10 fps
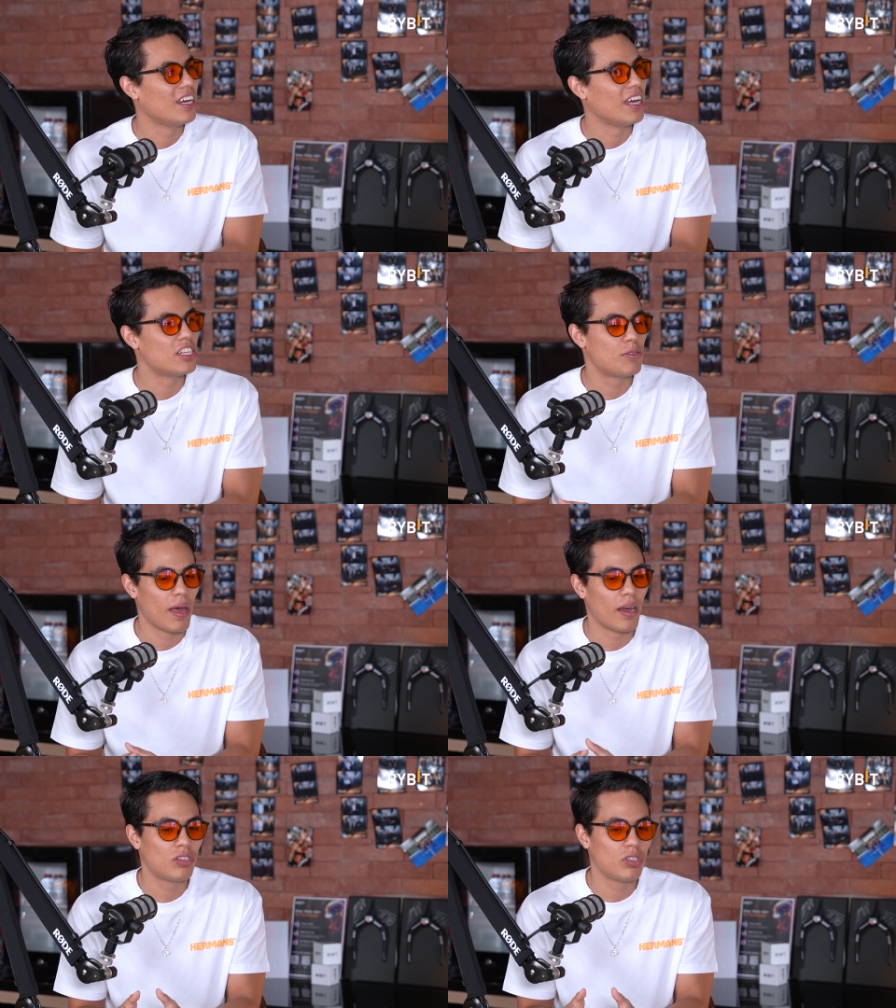it's
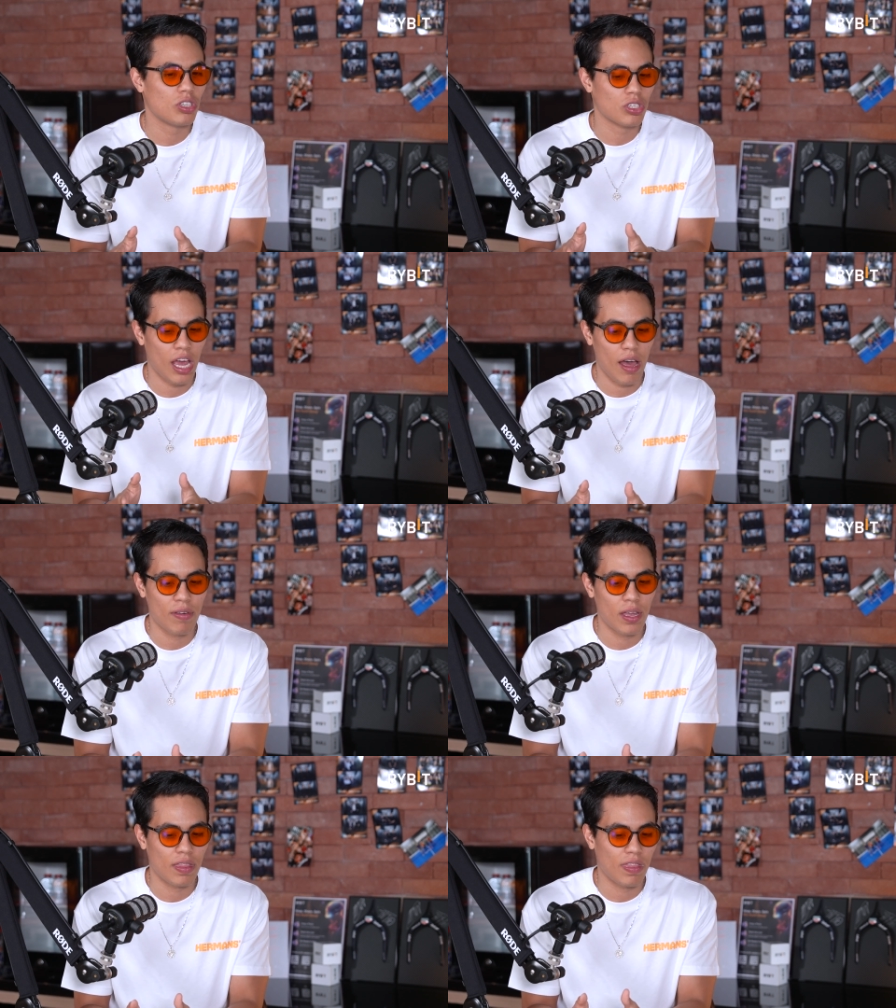better to just
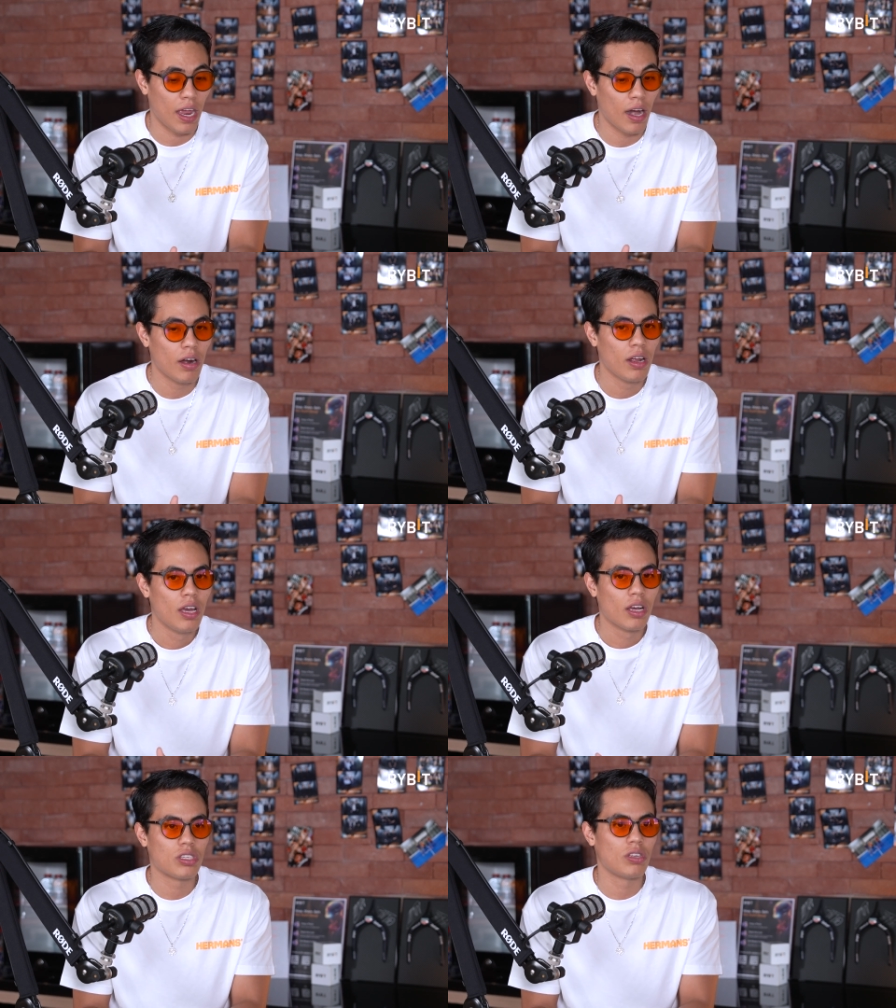have it there,
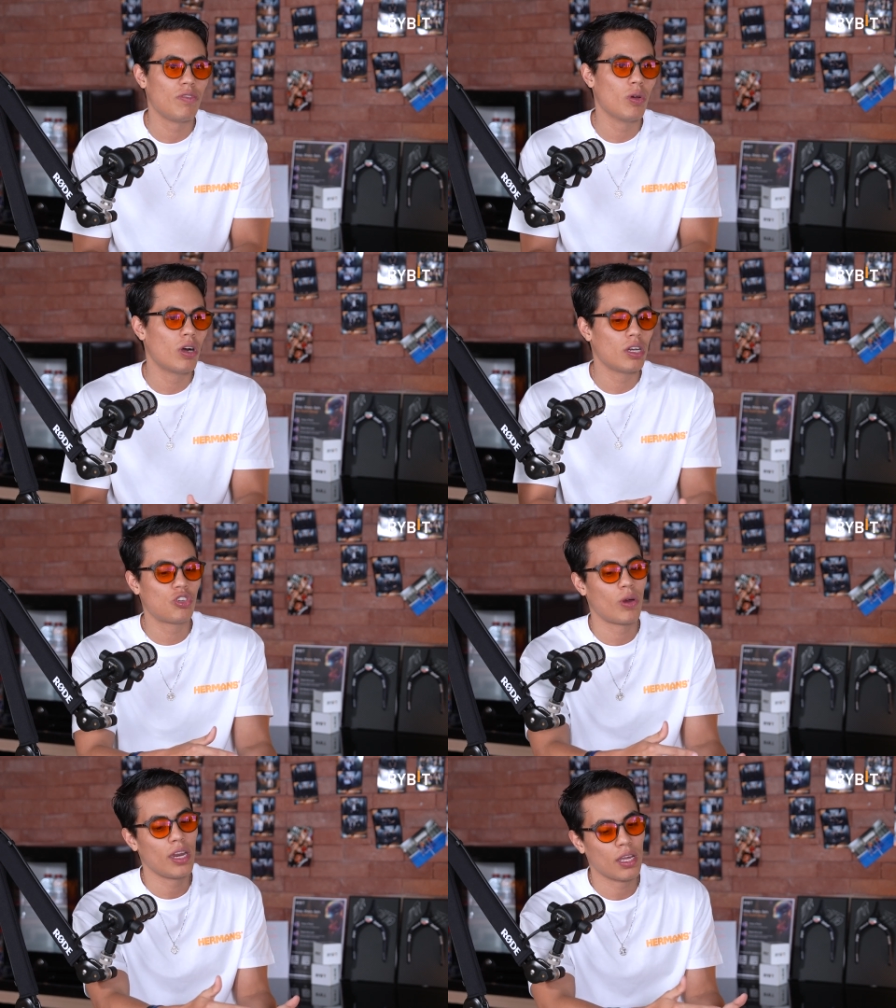because if you are
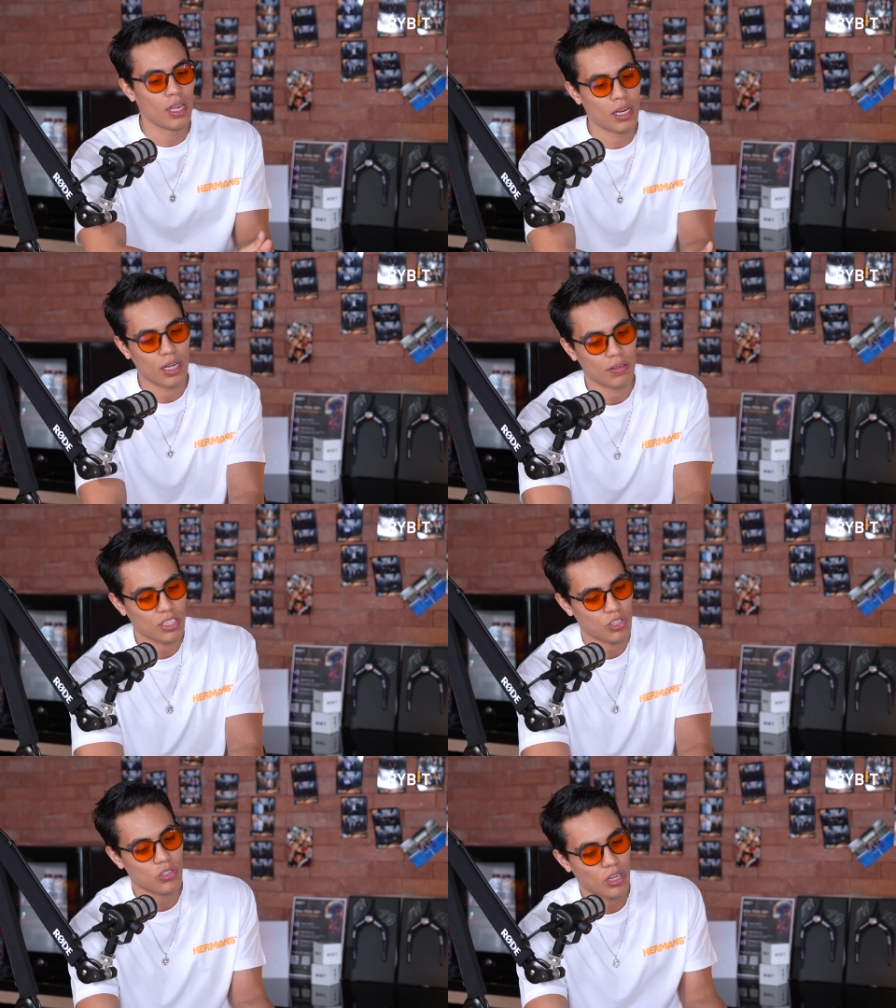trading in a
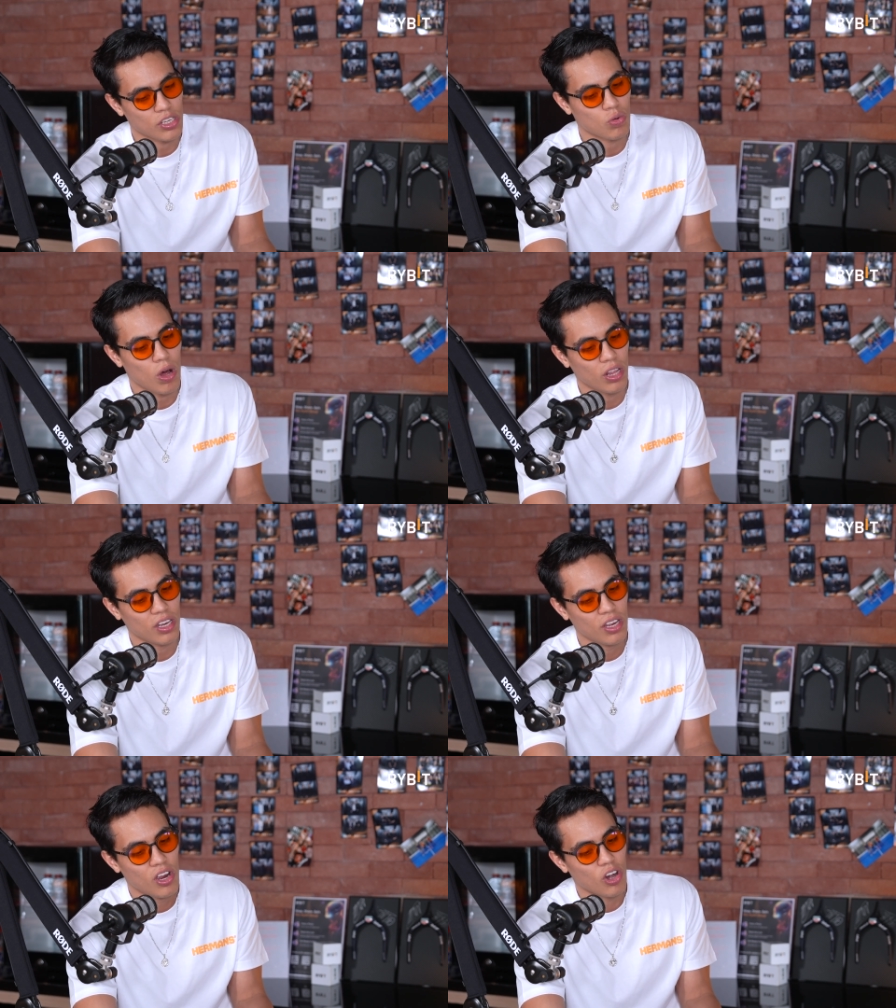decentralized
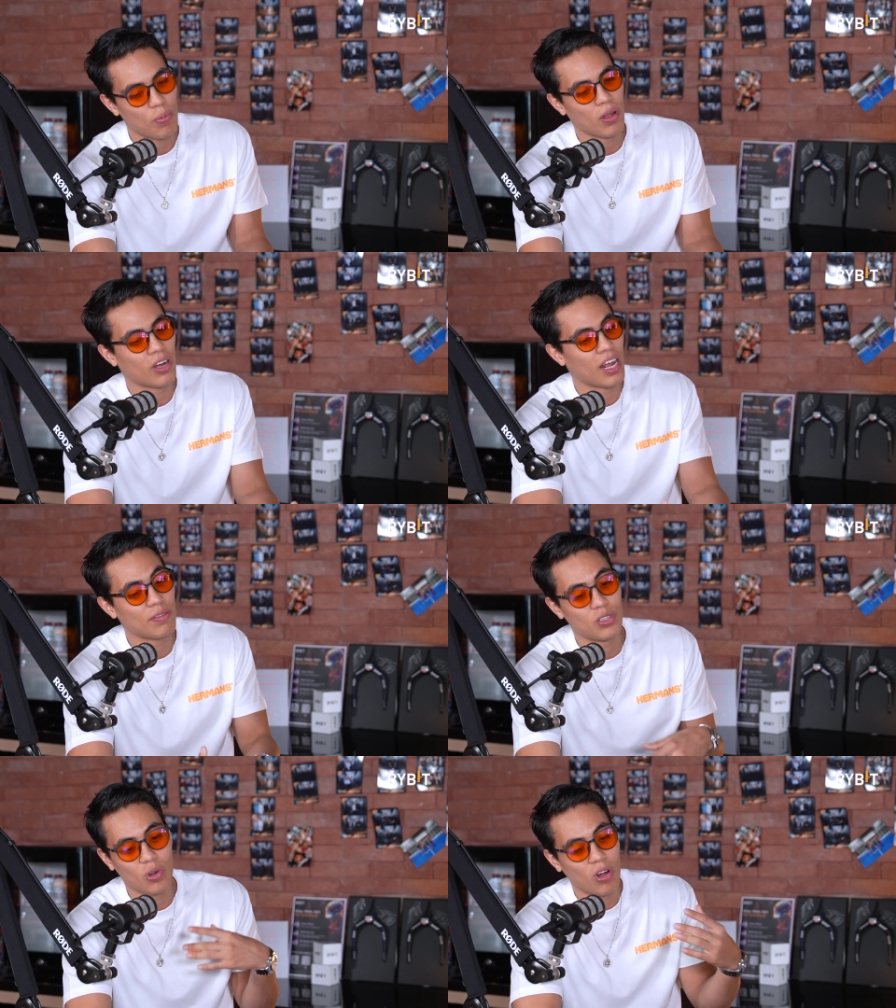wallet, you're probably gonna
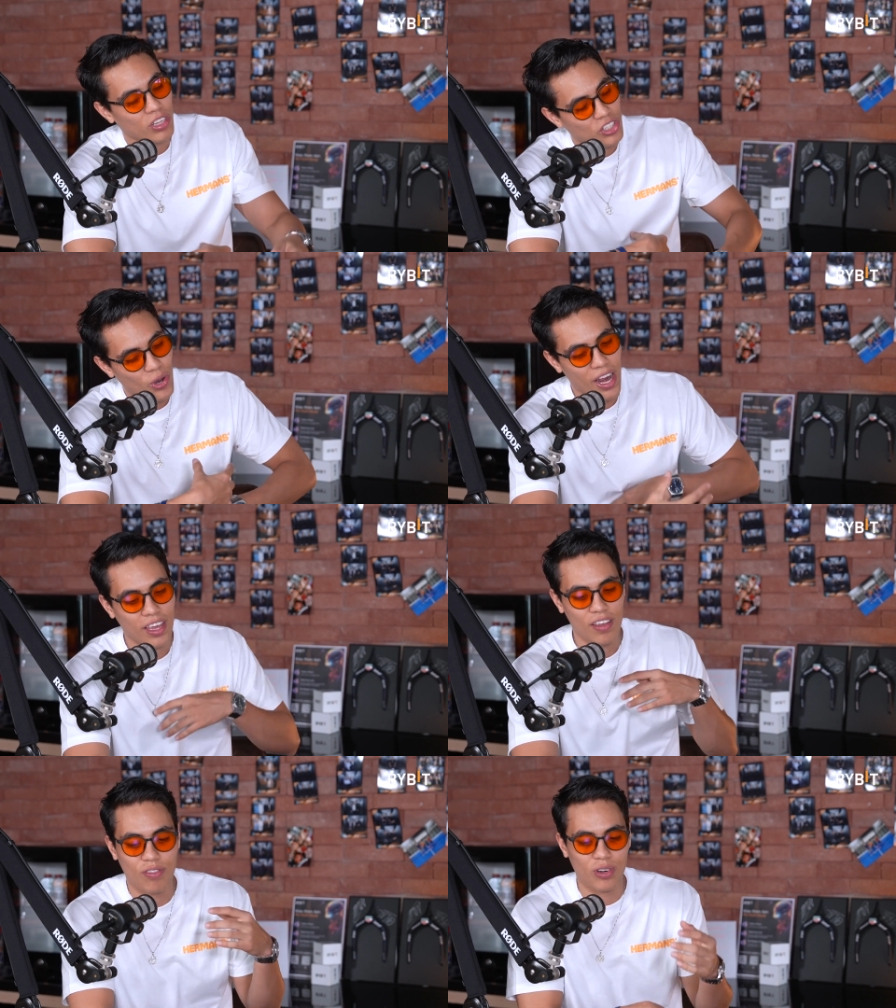have to do all the
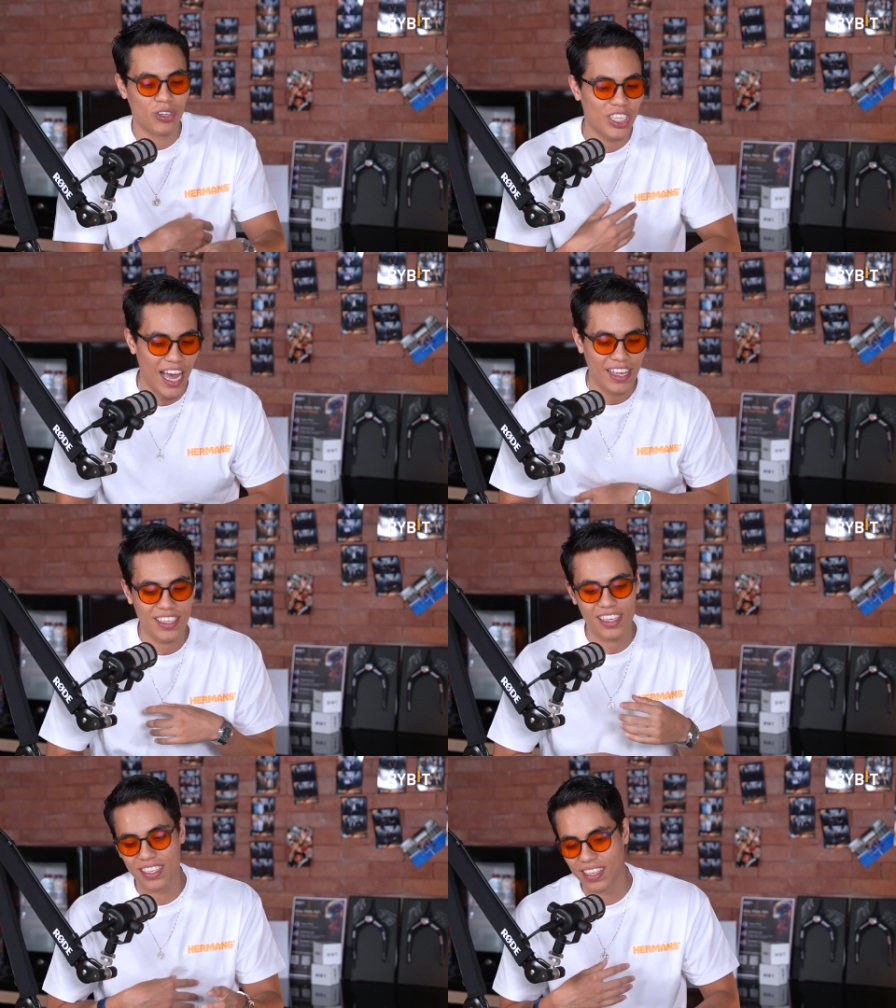tracking for your
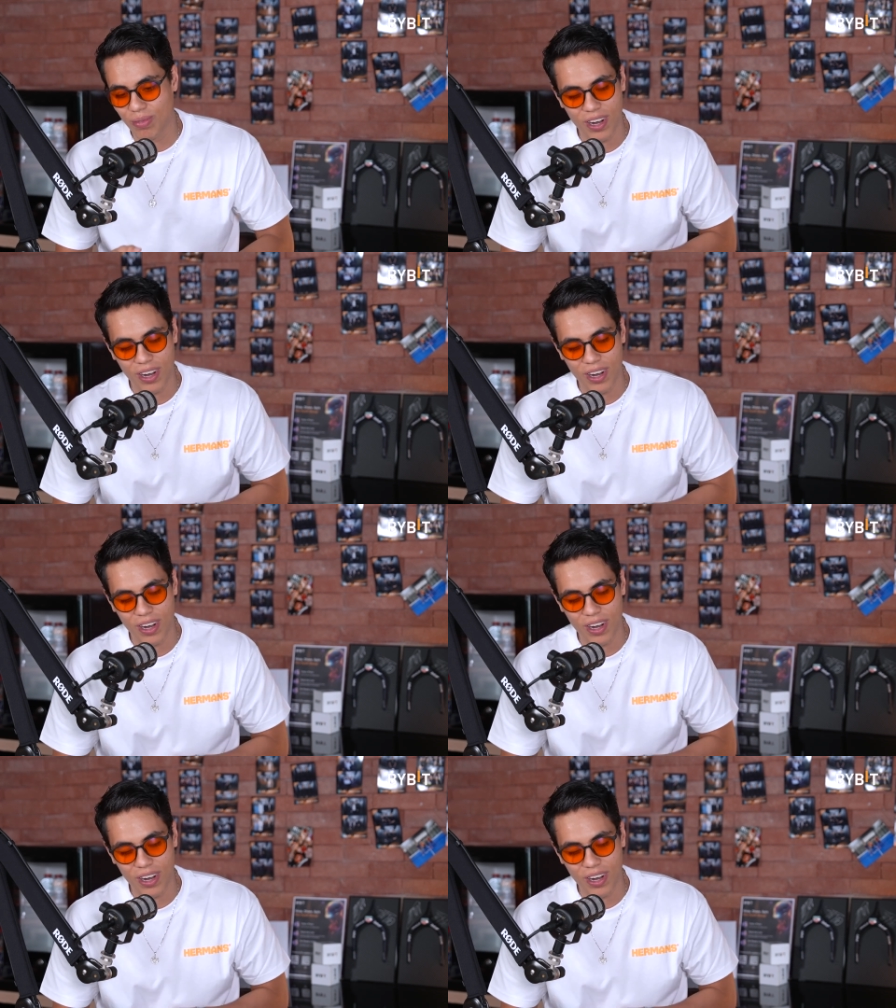taxes and